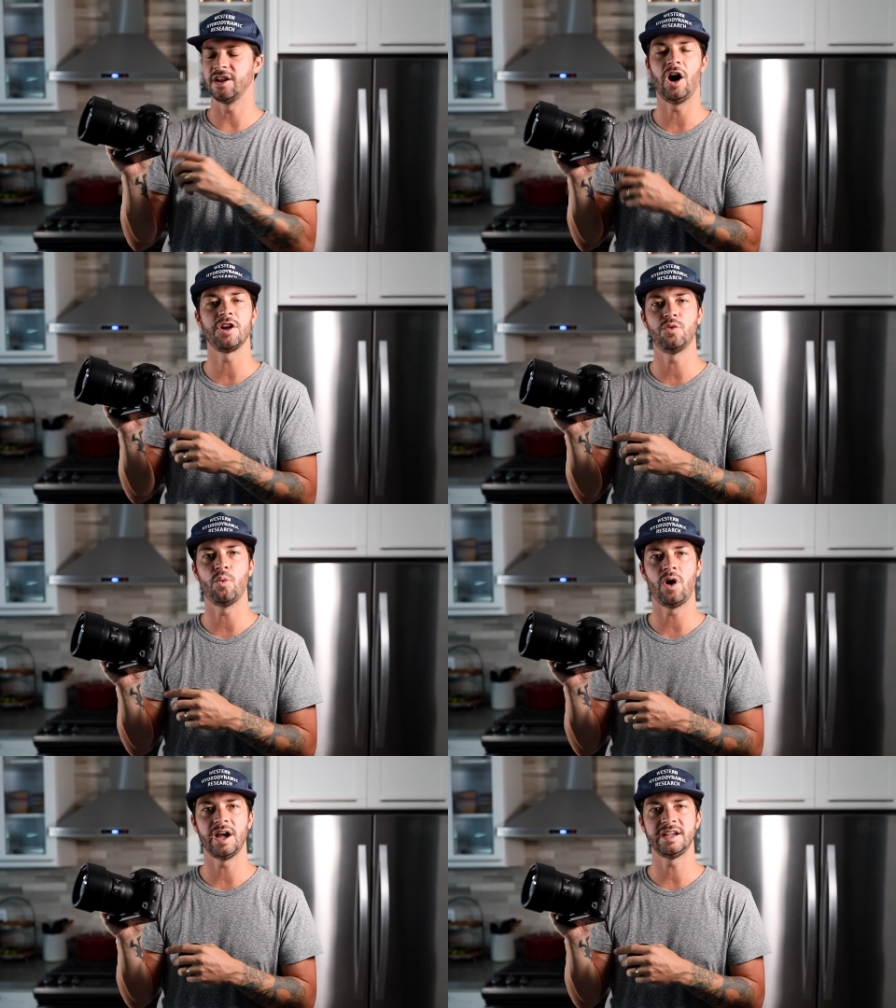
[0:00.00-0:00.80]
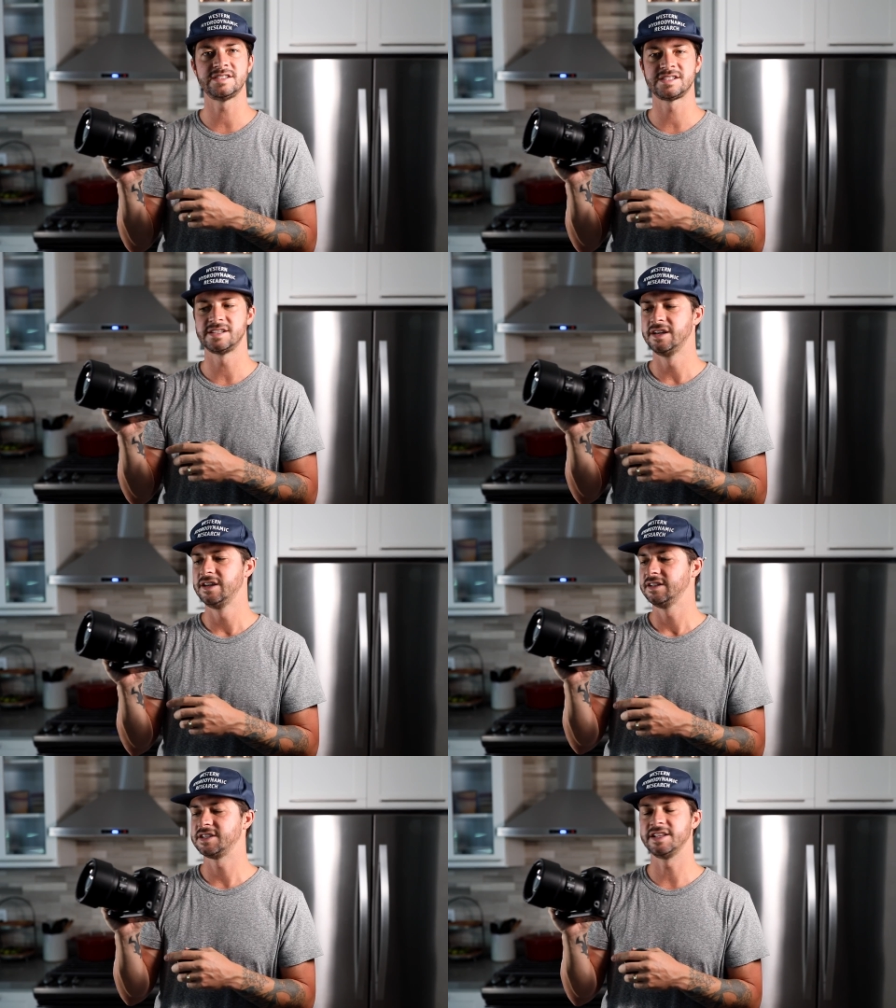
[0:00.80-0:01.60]
auto winds
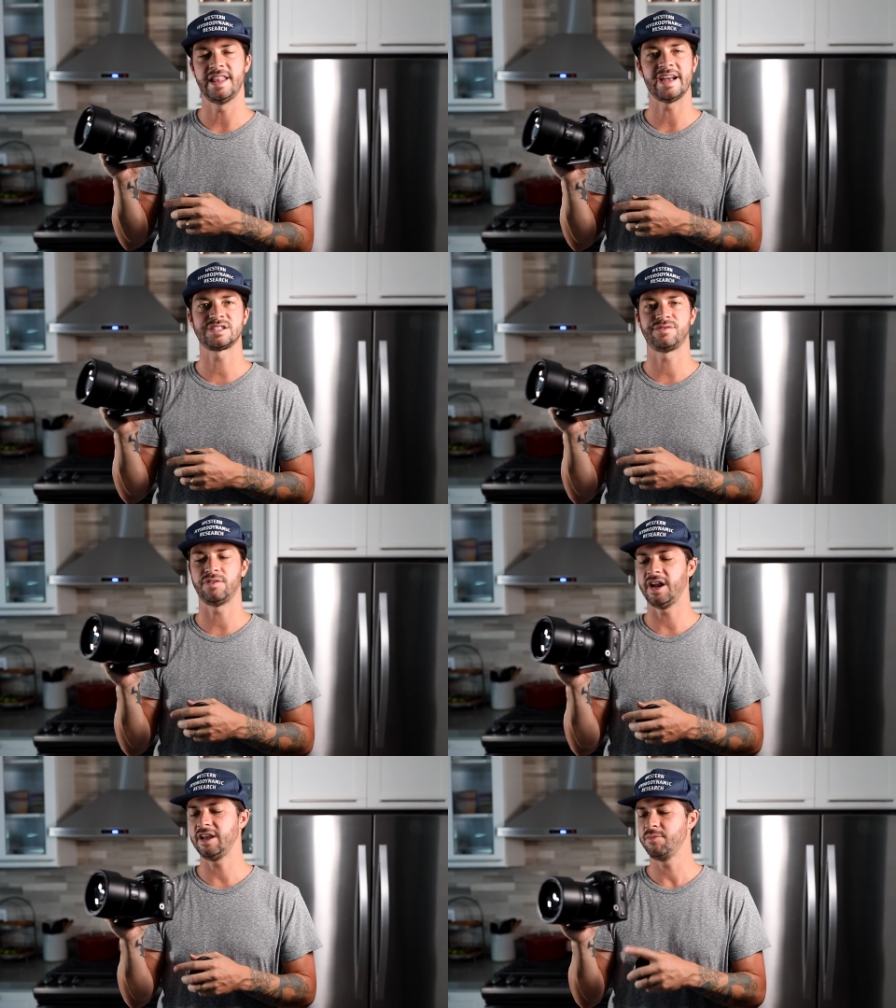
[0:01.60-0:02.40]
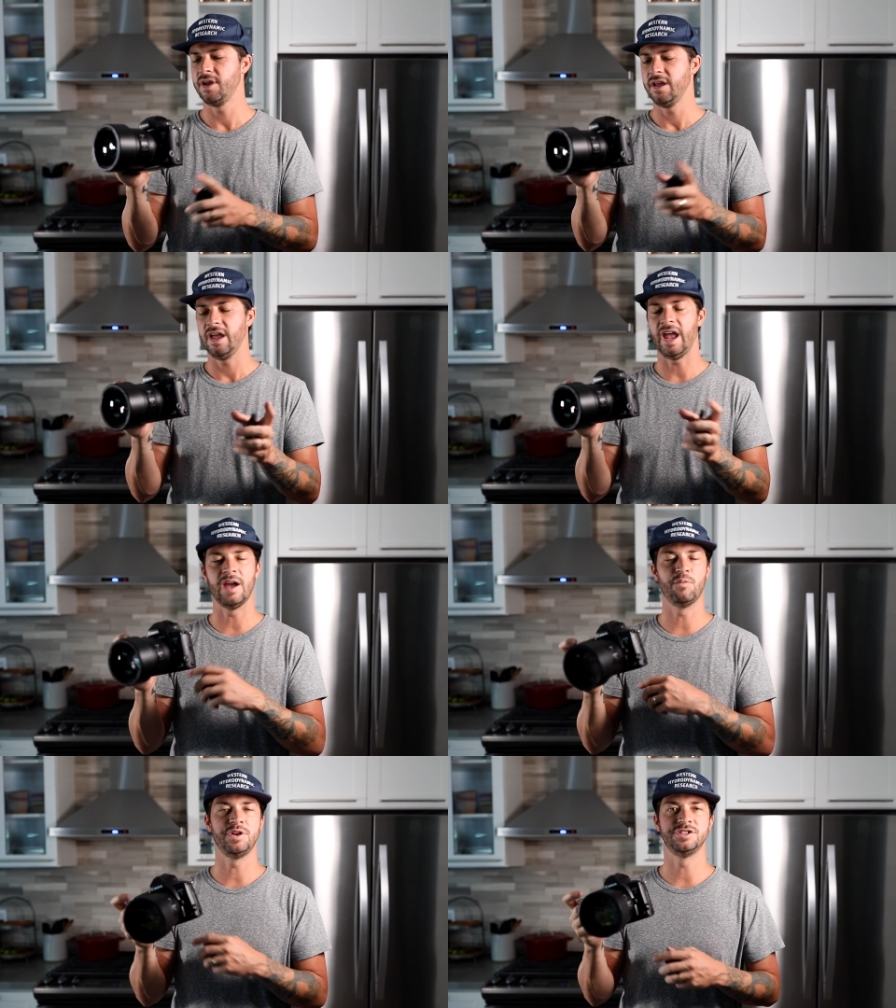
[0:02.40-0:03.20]
to the next frame,
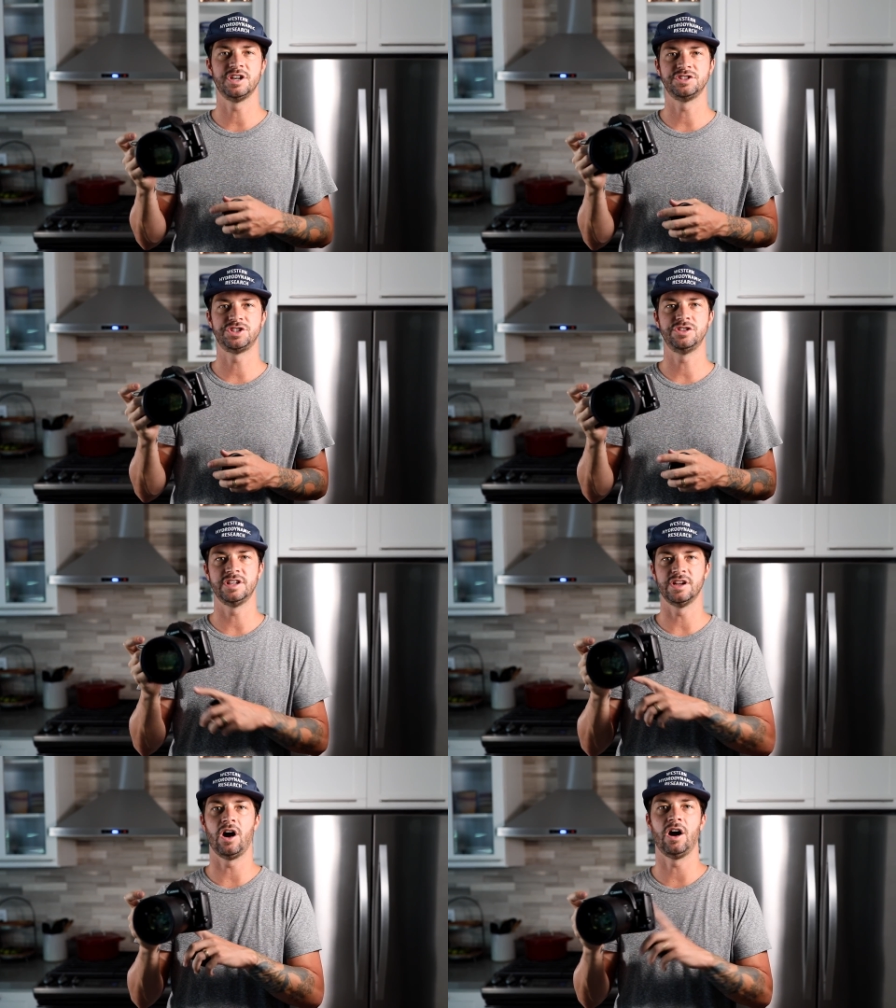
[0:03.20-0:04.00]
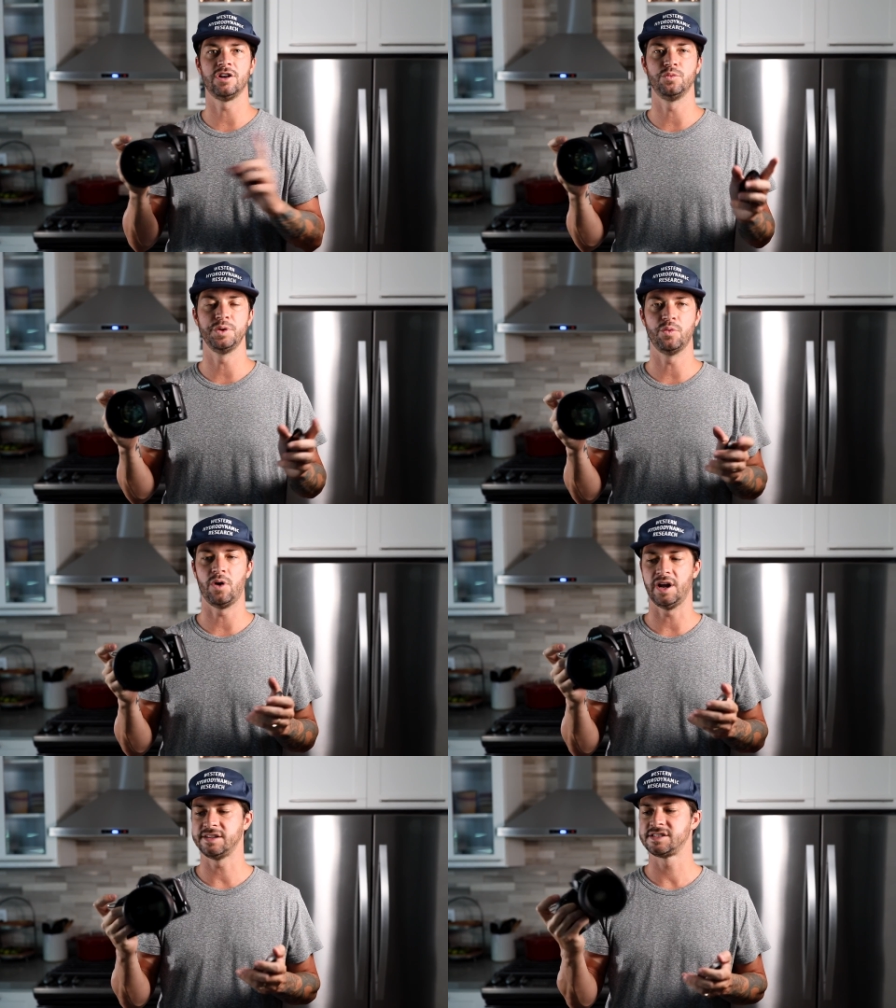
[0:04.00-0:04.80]
and when you're done shooting, it auto
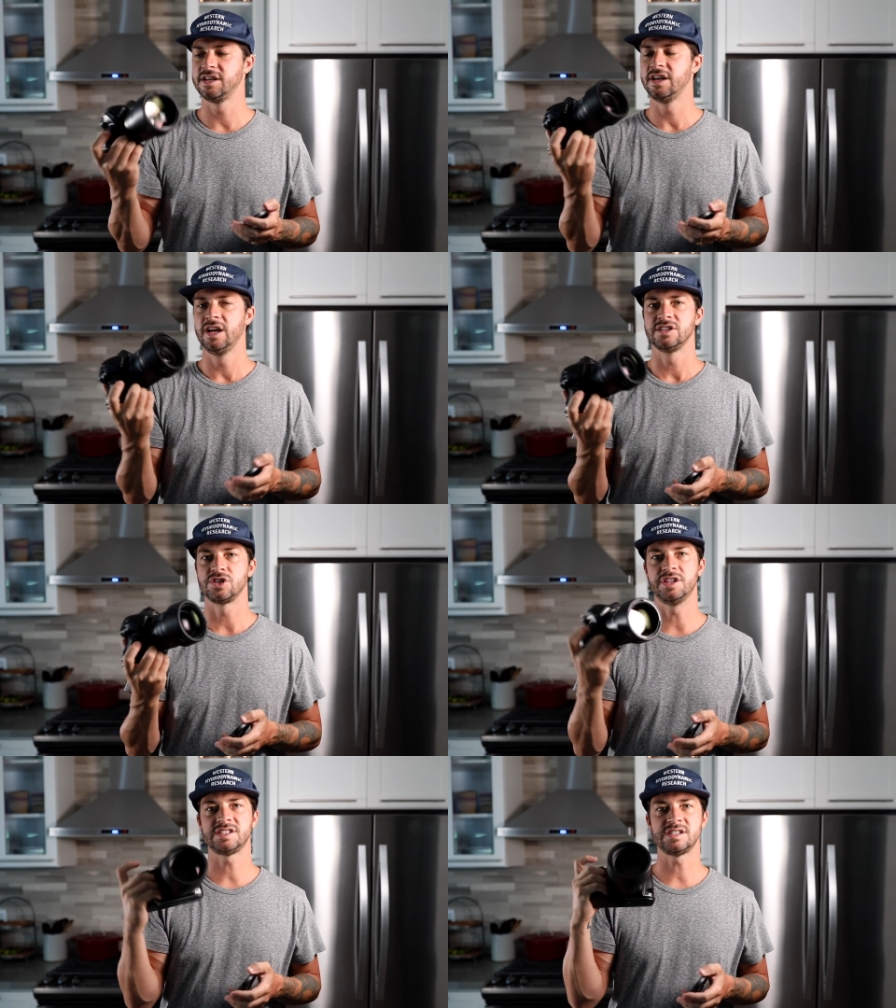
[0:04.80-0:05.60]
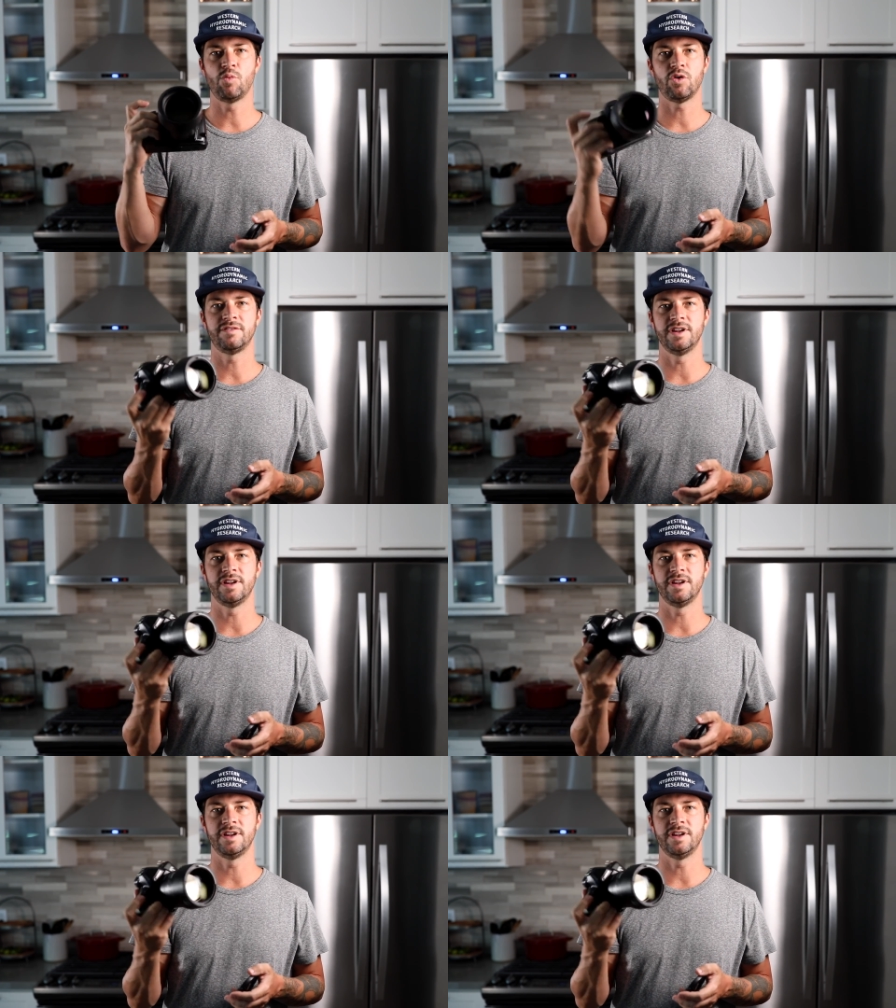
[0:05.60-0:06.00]
rewinds. So this is more of